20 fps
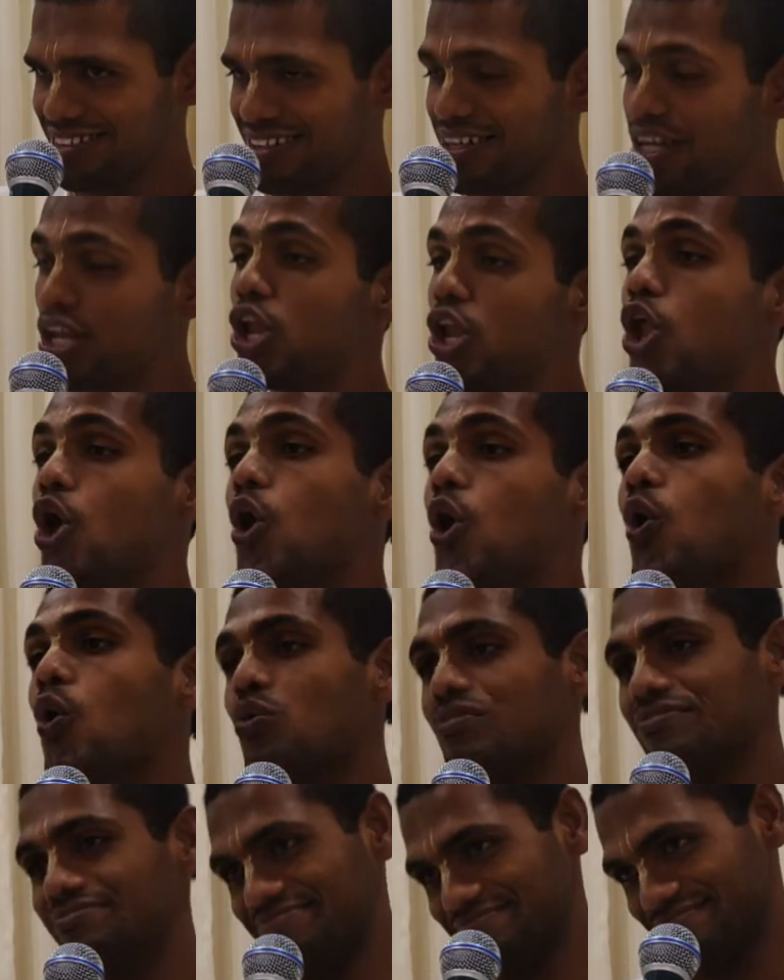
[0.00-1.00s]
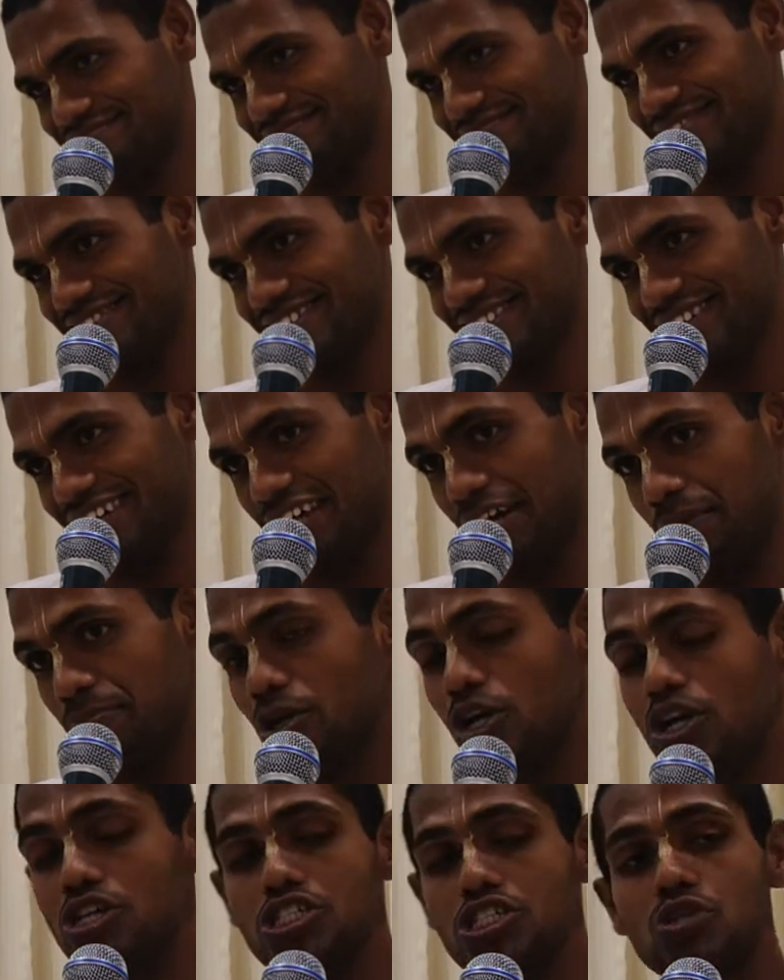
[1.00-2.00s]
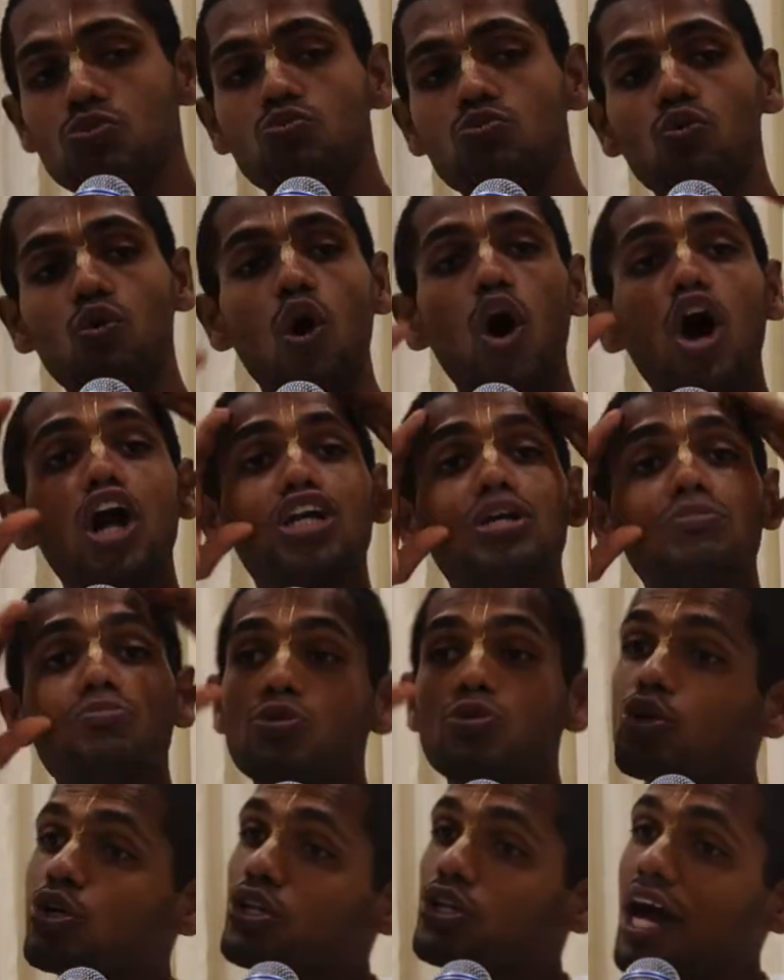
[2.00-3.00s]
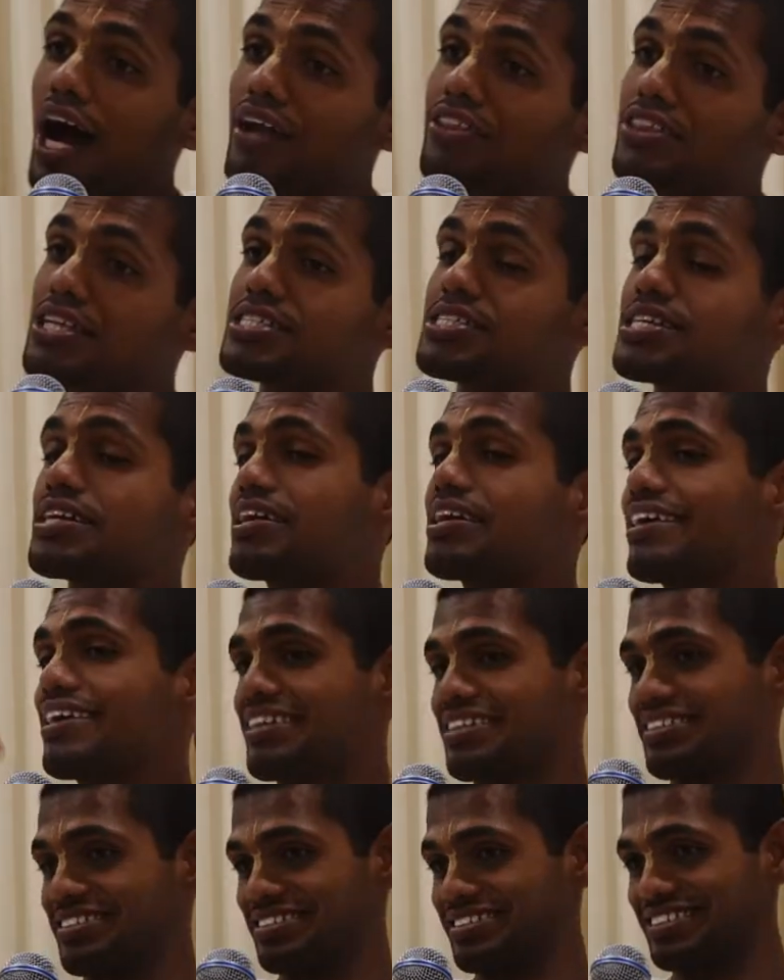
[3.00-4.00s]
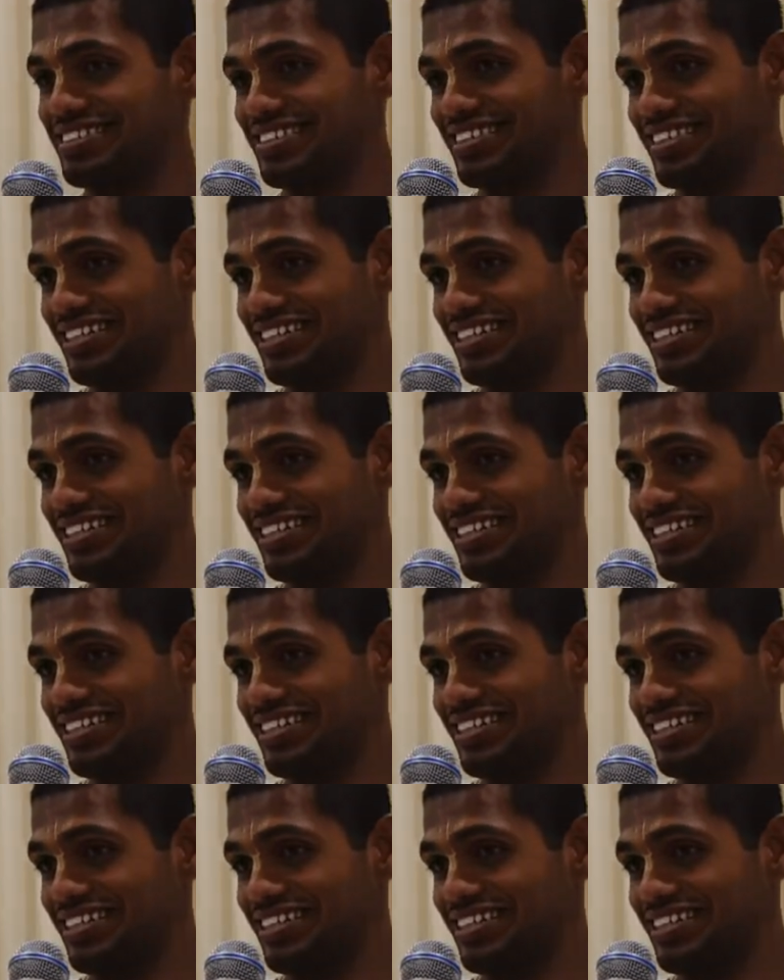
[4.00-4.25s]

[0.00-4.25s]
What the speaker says: No. Because in what mood are they singing?